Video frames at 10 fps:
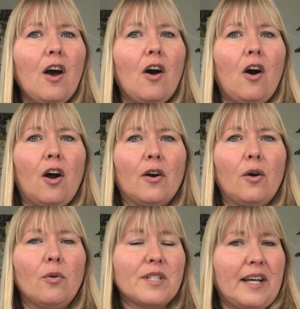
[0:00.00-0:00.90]
our
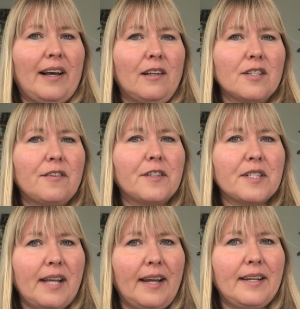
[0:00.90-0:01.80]
hotels for
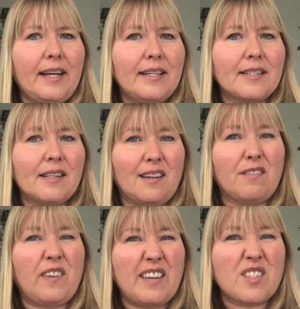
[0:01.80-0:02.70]
10 nights in a
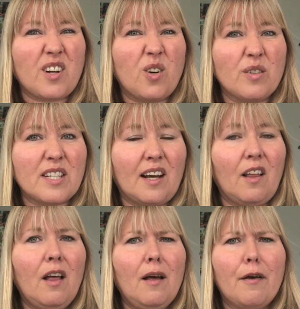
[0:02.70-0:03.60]
5-star
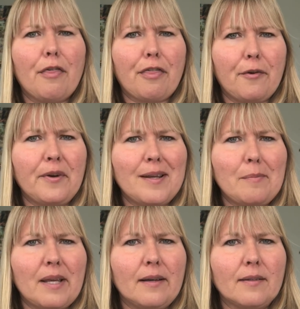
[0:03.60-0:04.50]
hotel, 30
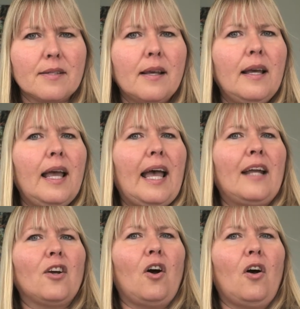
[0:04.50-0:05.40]
meals,
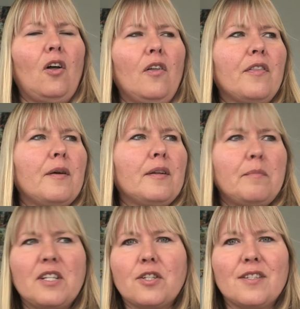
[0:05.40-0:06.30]
and all the
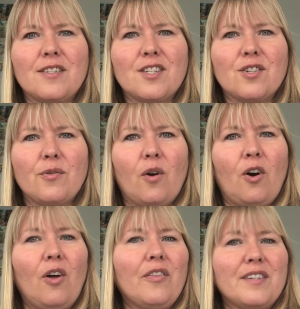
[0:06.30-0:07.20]
admissions to
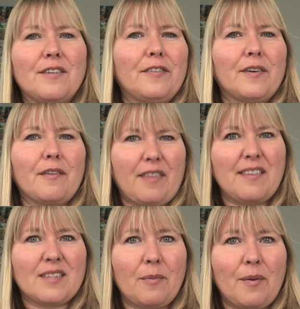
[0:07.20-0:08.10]
all the different
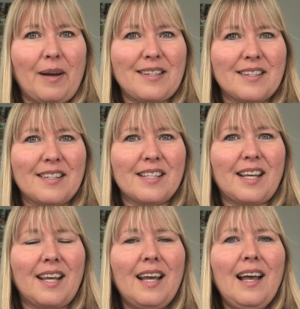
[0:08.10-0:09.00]
things that we went to
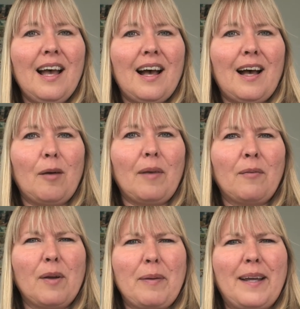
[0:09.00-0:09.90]
see.
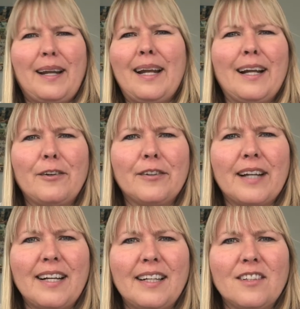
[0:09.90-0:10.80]
And we paid
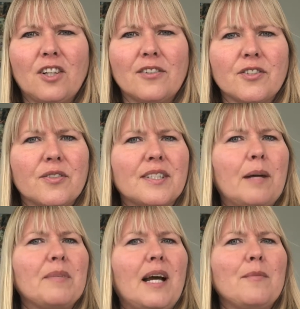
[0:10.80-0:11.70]
$899. So
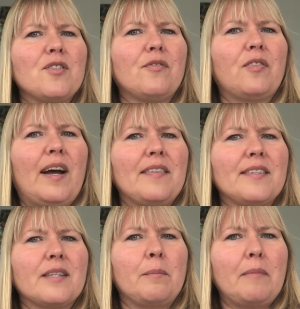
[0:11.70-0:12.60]
sometimes you find
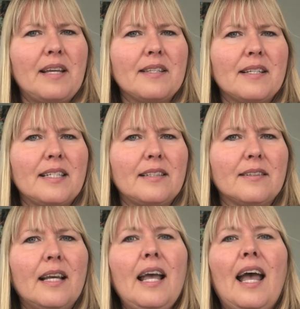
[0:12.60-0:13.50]
these amazing
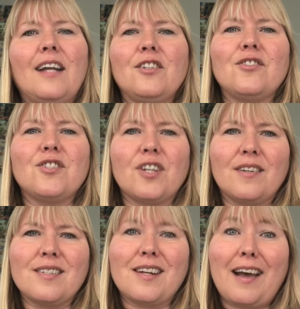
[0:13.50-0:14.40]
deals and you
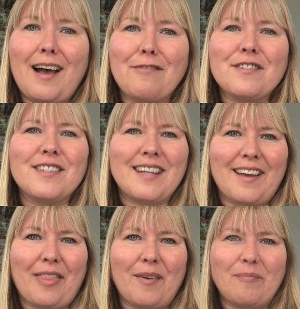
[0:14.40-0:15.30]
just have to
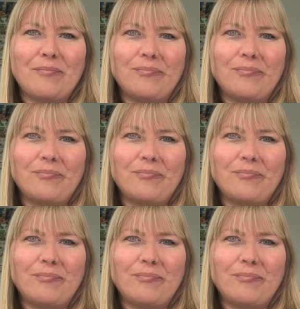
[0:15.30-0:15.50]
take them.